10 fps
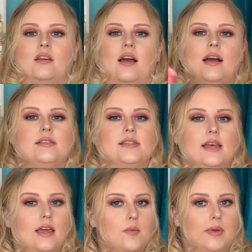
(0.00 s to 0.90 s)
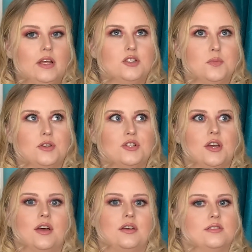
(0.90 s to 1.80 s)
I'd say a peach
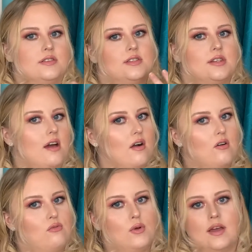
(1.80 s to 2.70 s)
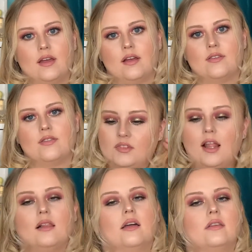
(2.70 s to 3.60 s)
blusher to start off with.
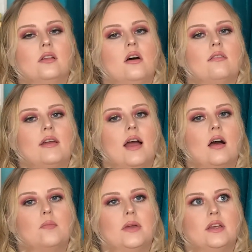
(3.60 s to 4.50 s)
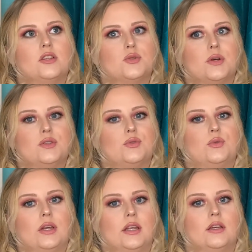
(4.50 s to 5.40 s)
Like the L'Oreal peach one's
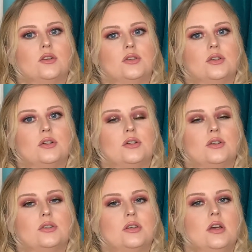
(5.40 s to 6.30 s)
really good,